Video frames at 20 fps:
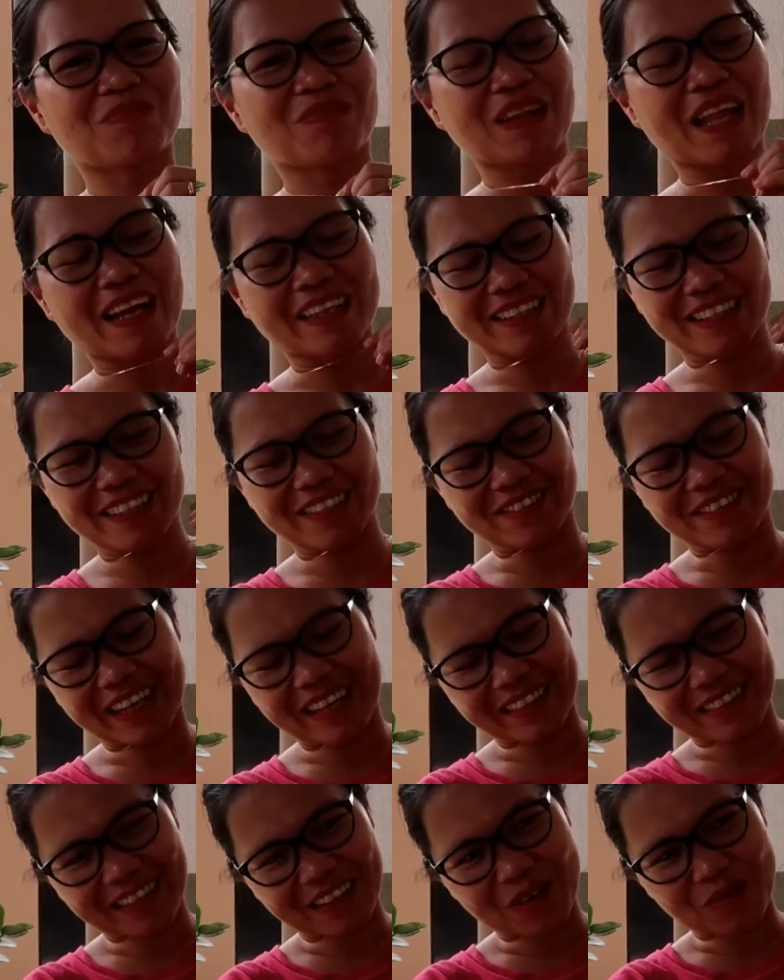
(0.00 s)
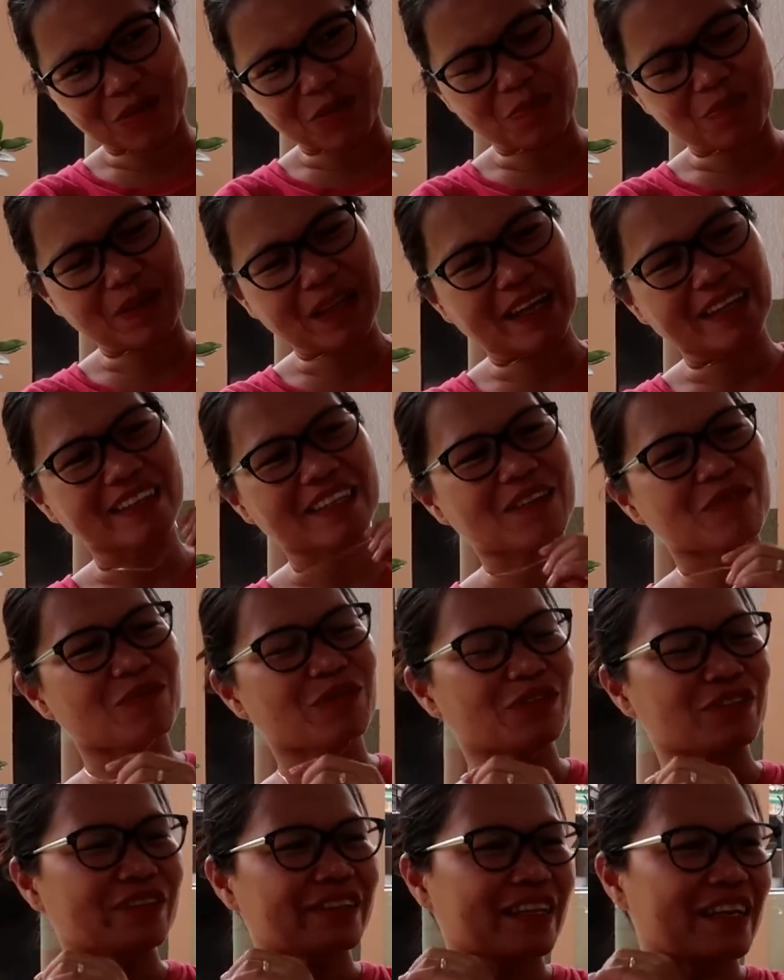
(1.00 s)
right now. We're planning
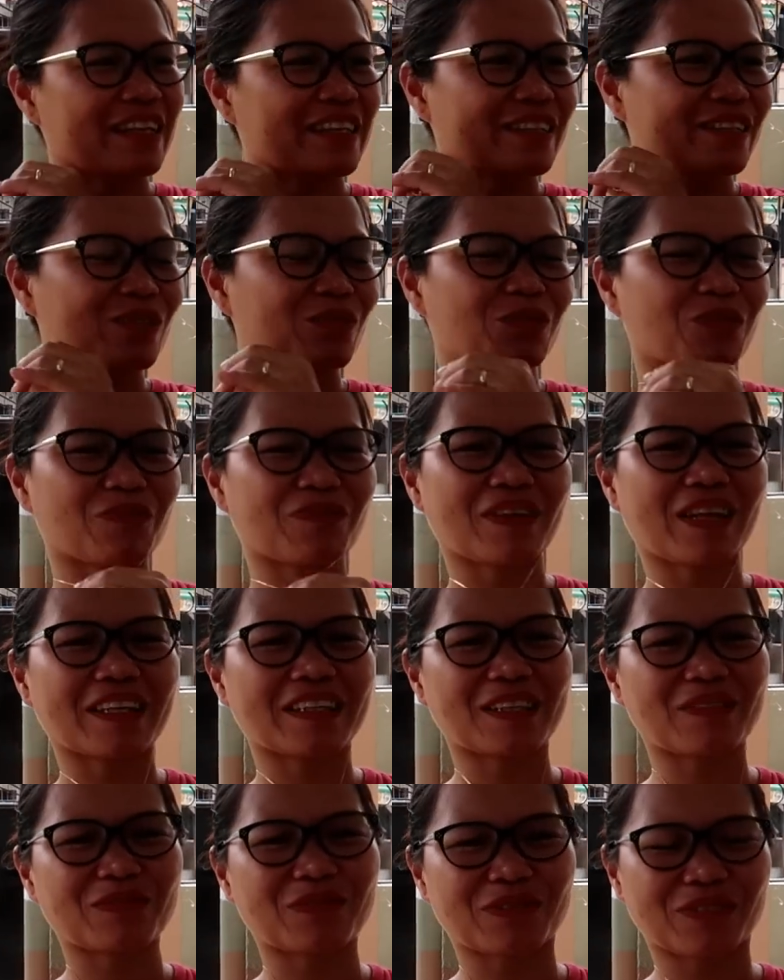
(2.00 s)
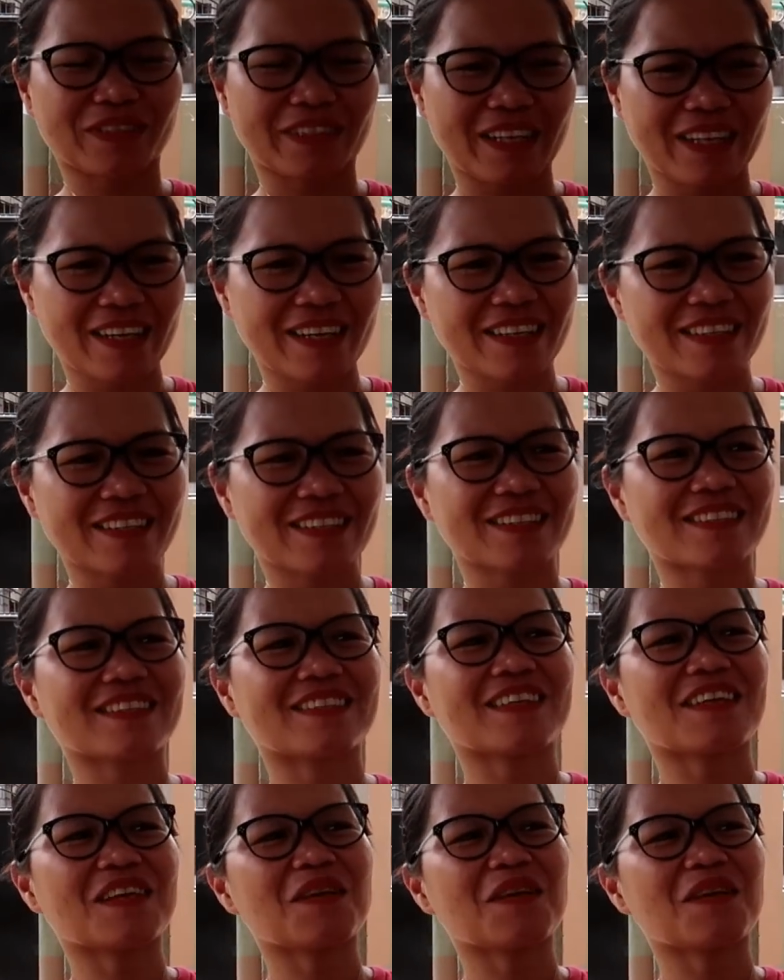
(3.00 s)
for things. We're planning for this.